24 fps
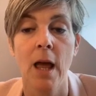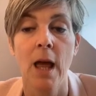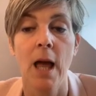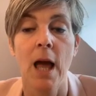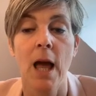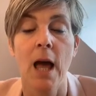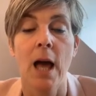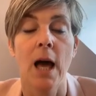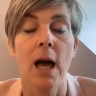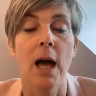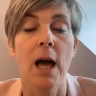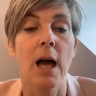
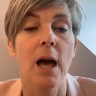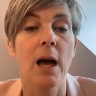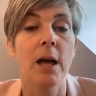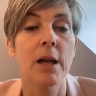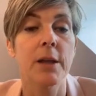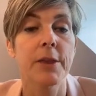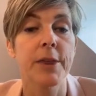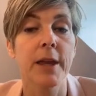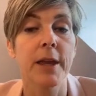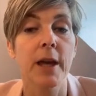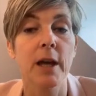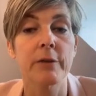
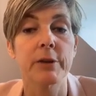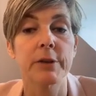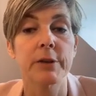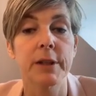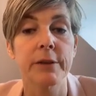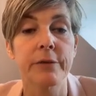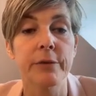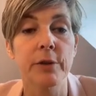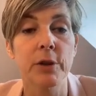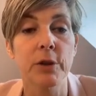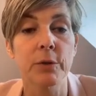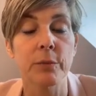Think of a
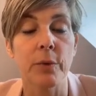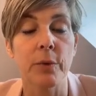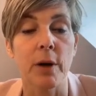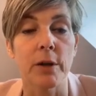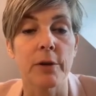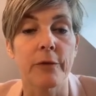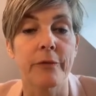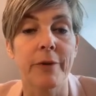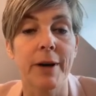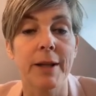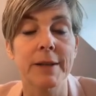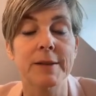different one,
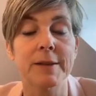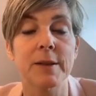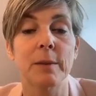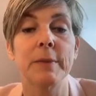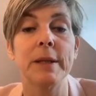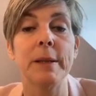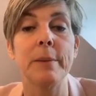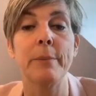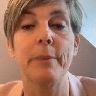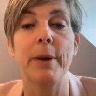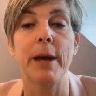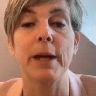phantom
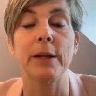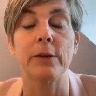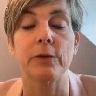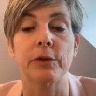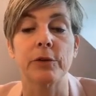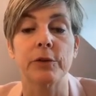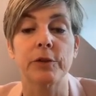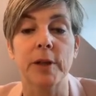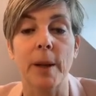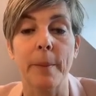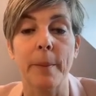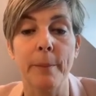limb pain or
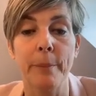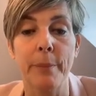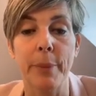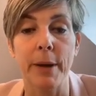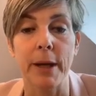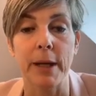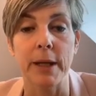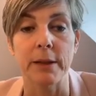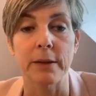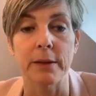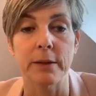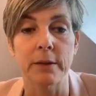stump
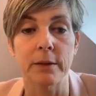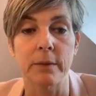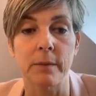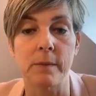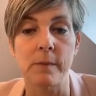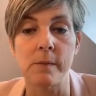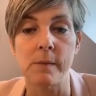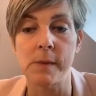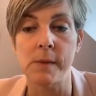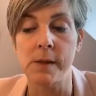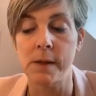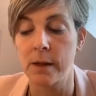pain.
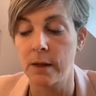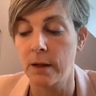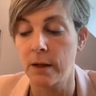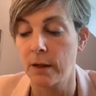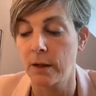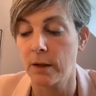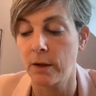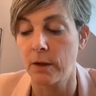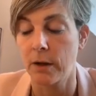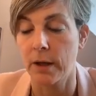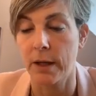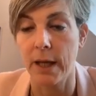
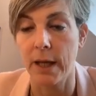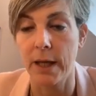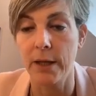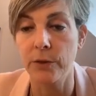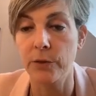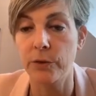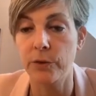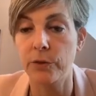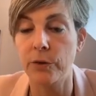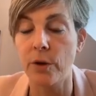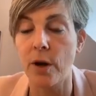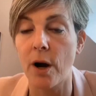Okay,
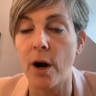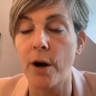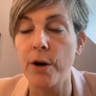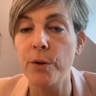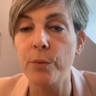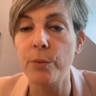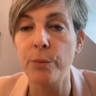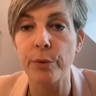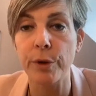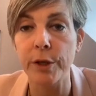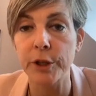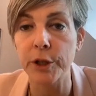are you
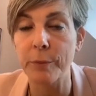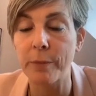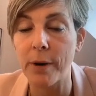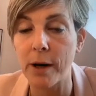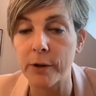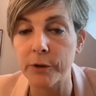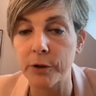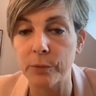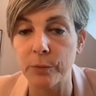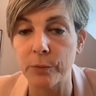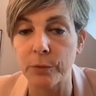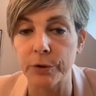worried about
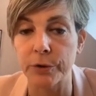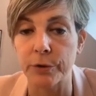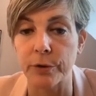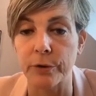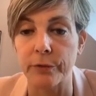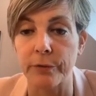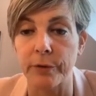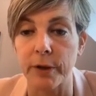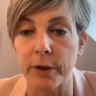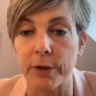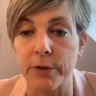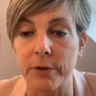the motor
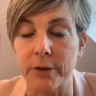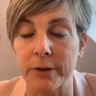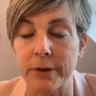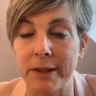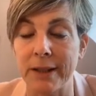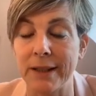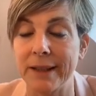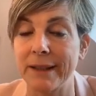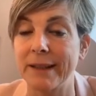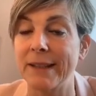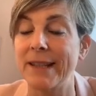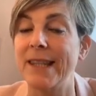function?
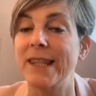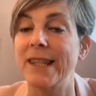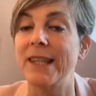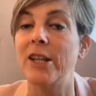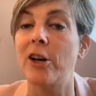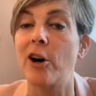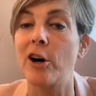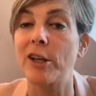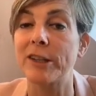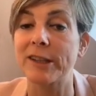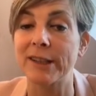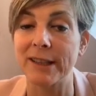
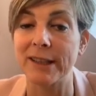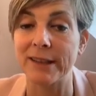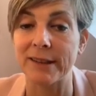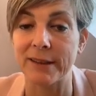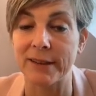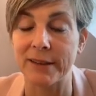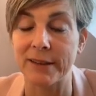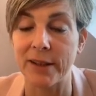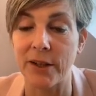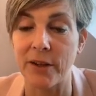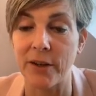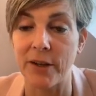Not
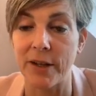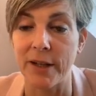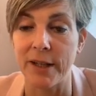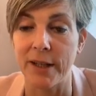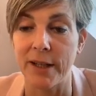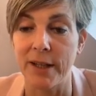necessarily.